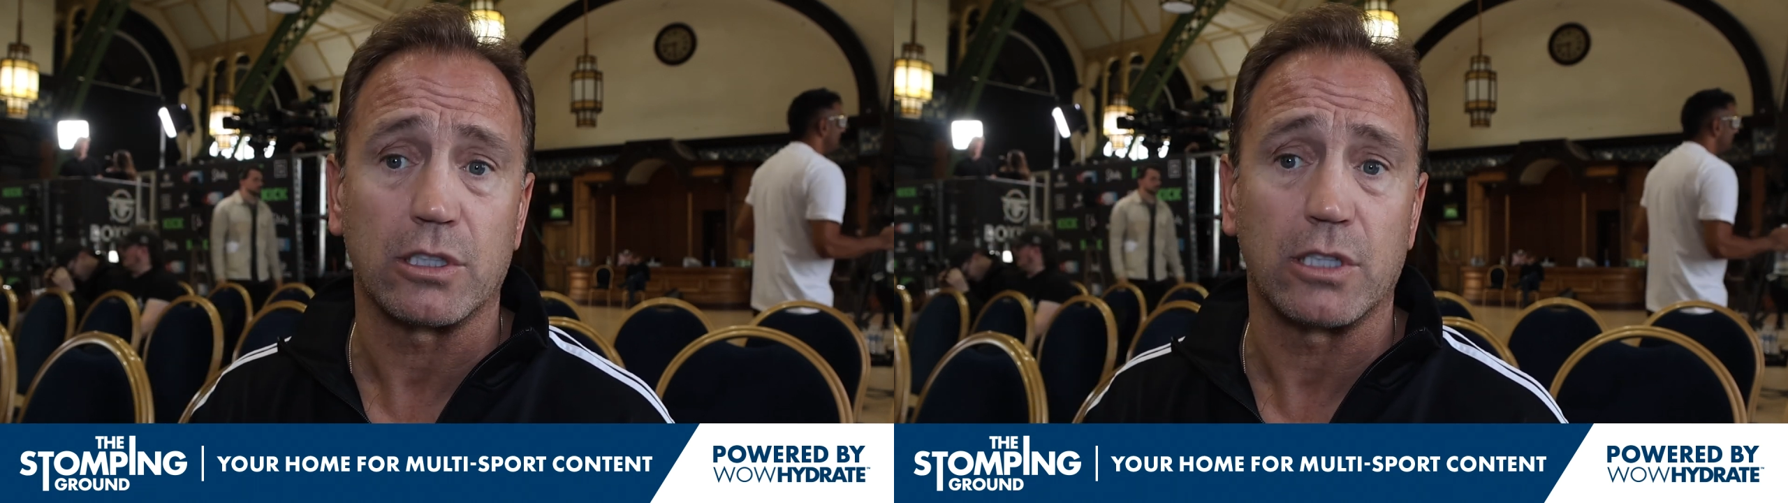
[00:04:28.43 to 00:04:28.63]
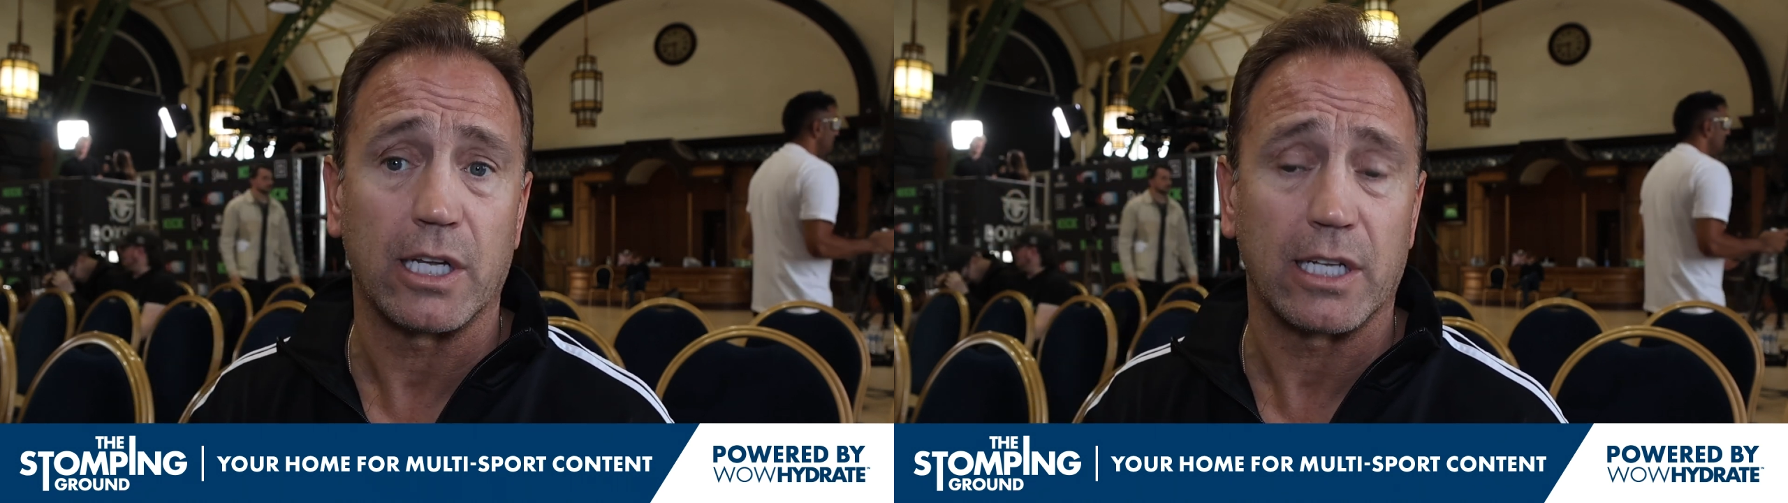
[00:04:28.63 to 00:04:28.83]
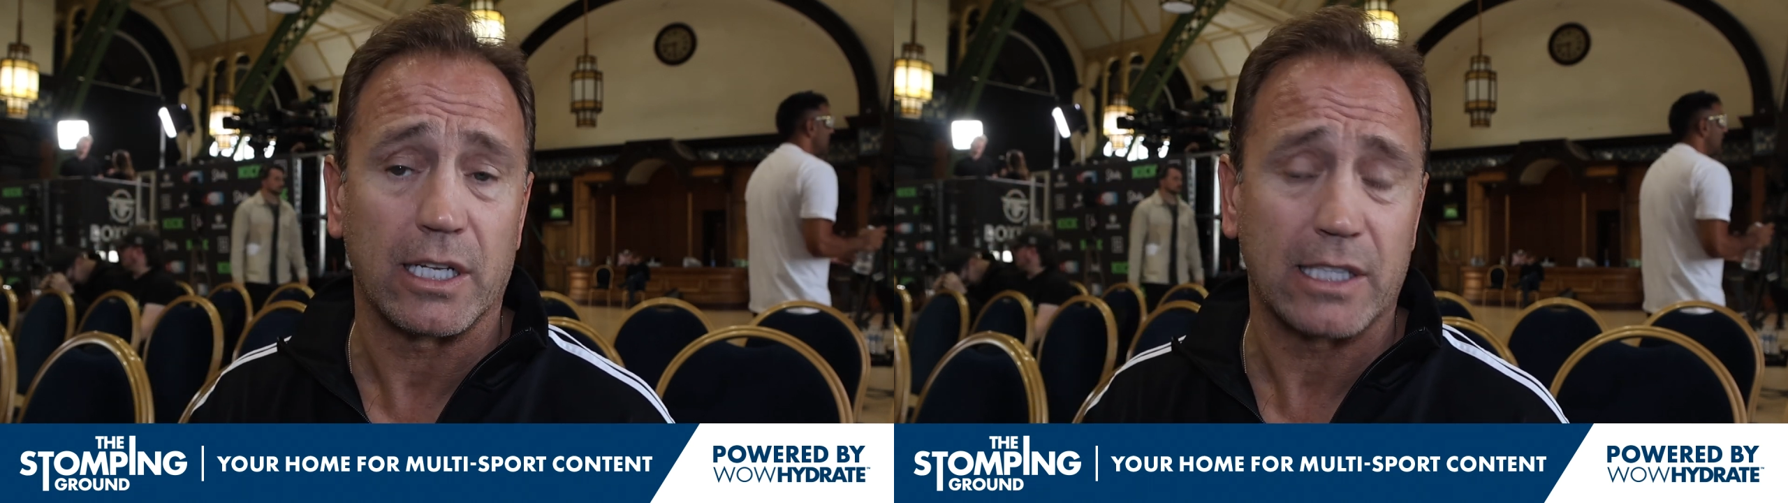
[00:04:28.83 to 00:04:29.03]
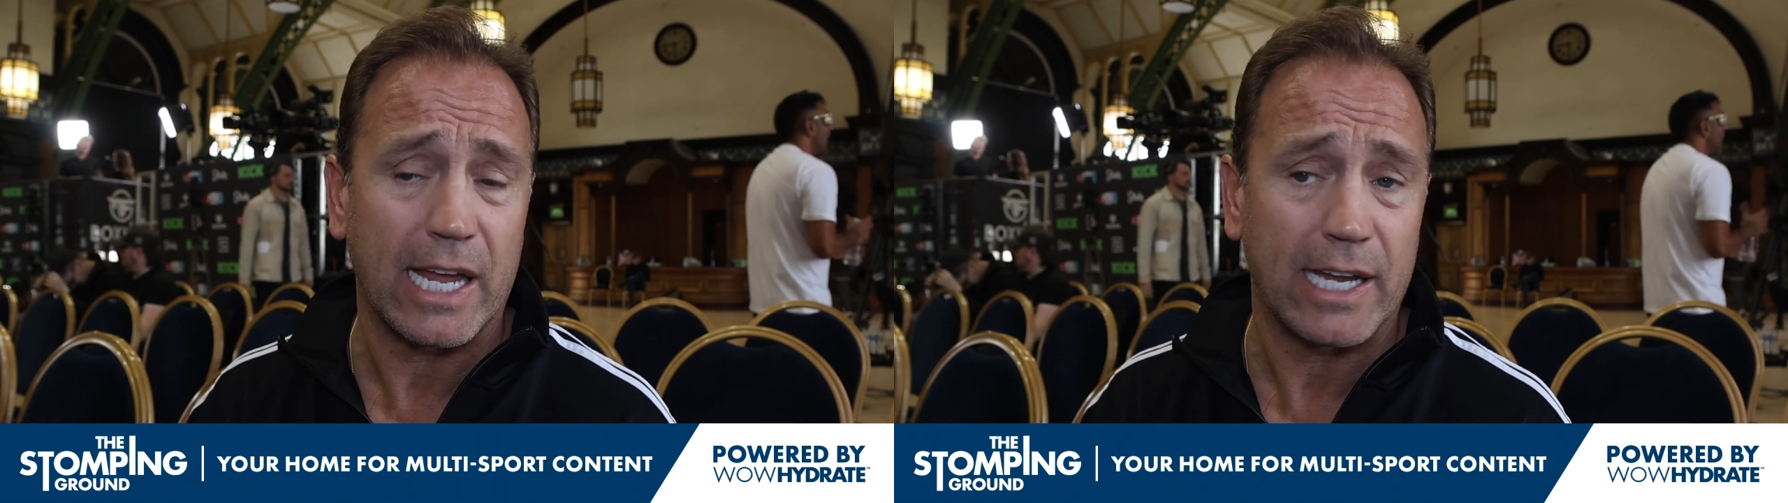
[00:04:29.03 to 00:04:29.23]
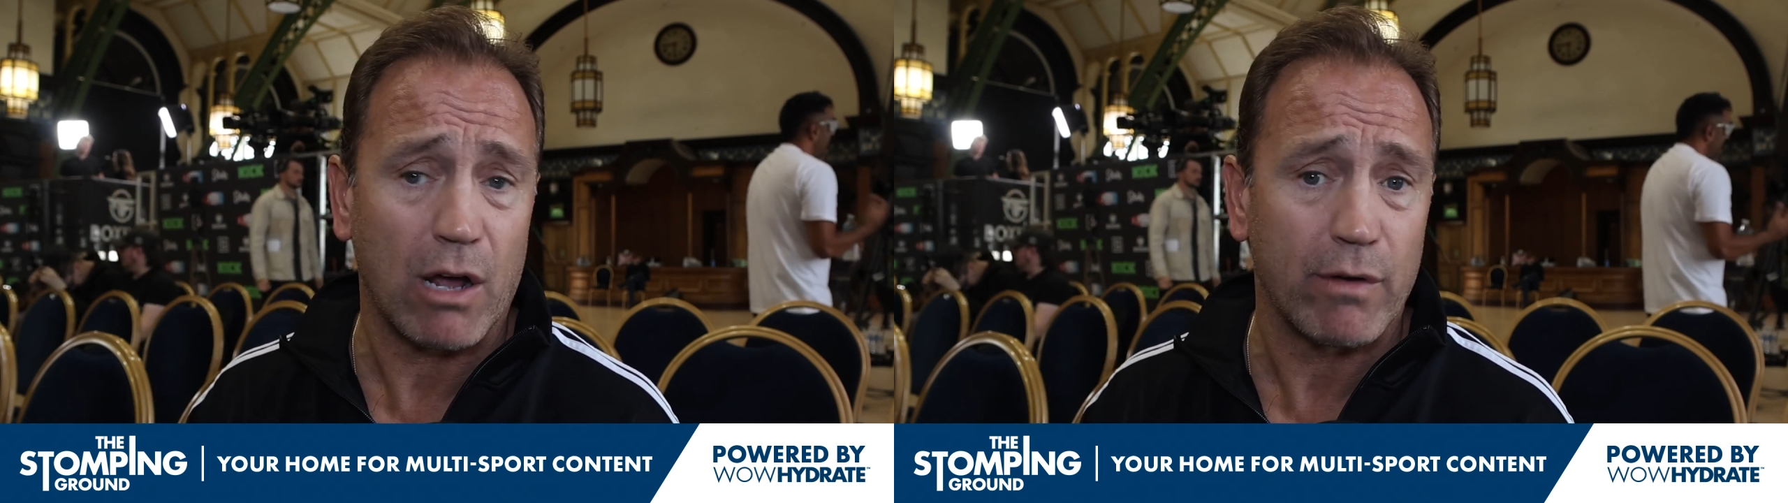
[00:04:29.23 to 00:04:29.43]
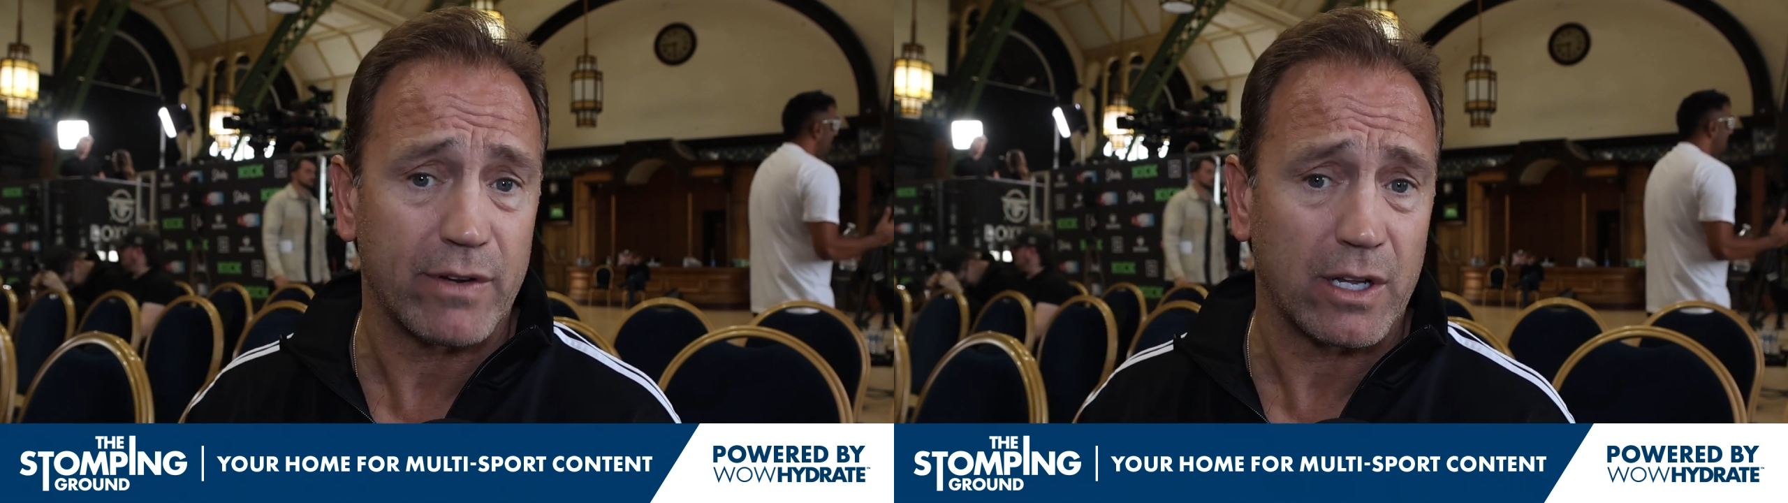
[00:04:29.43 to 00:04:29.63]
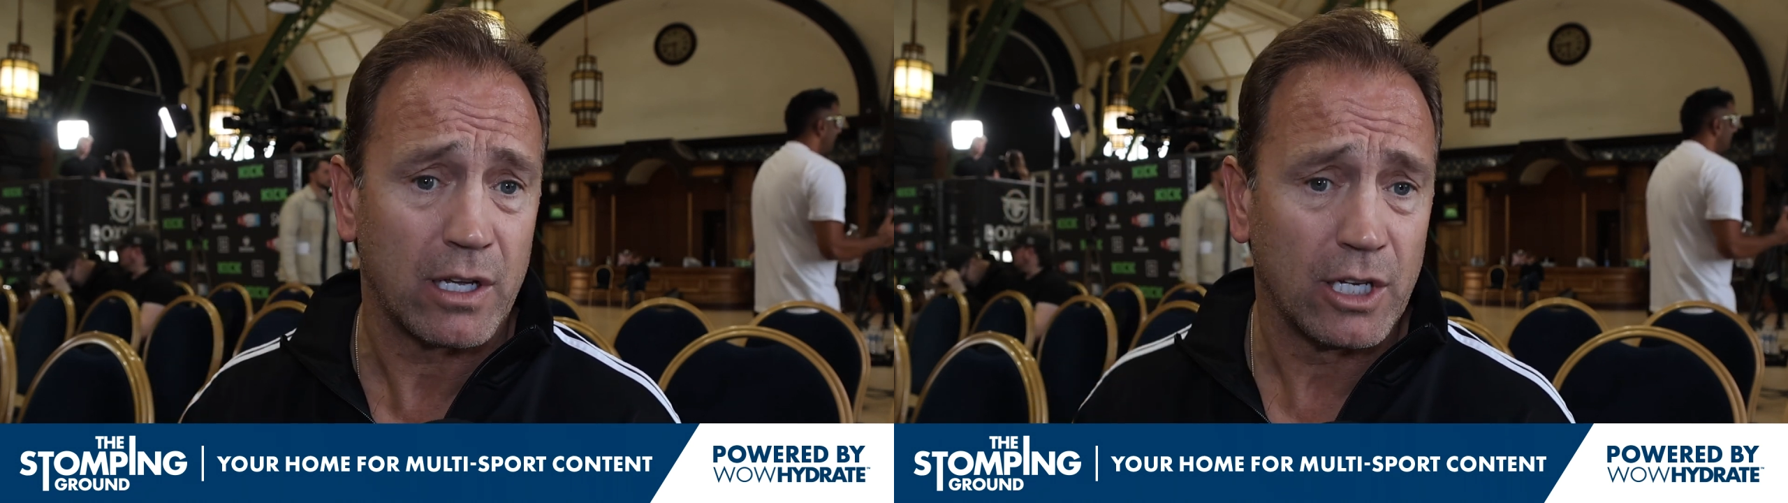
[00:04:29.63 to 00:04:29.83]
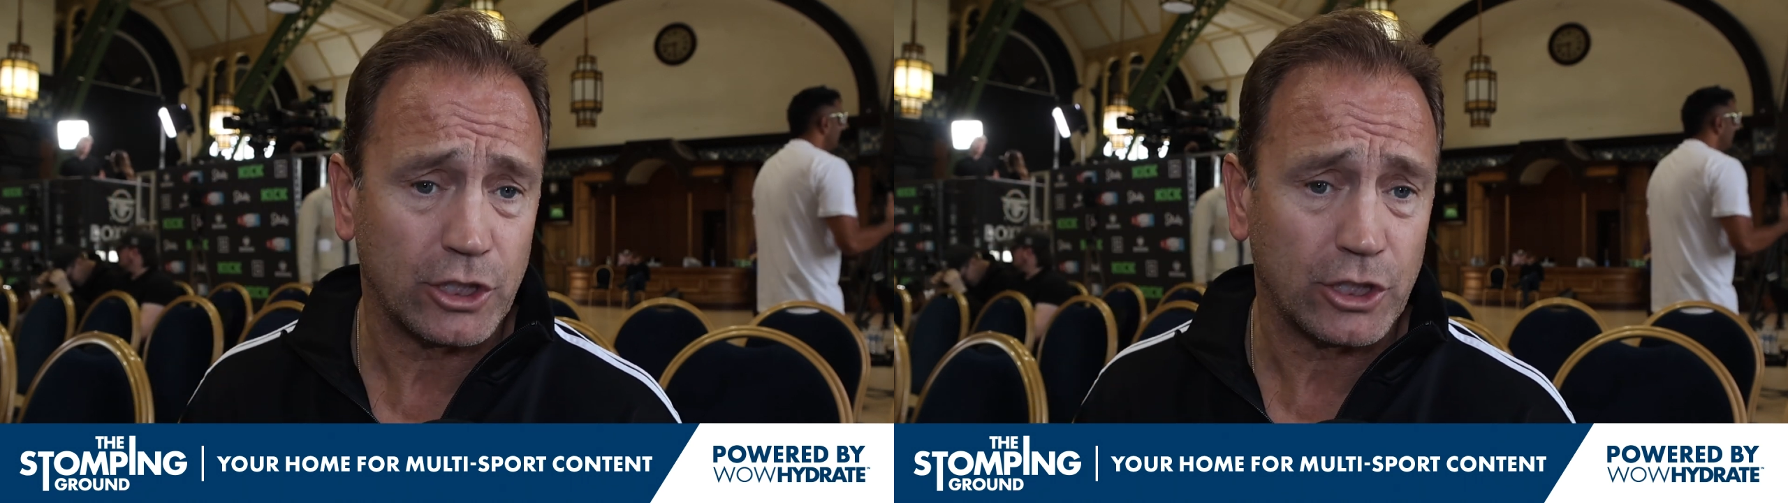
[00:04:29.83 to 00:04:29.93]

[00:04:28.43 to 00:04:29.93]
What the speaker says: and getting over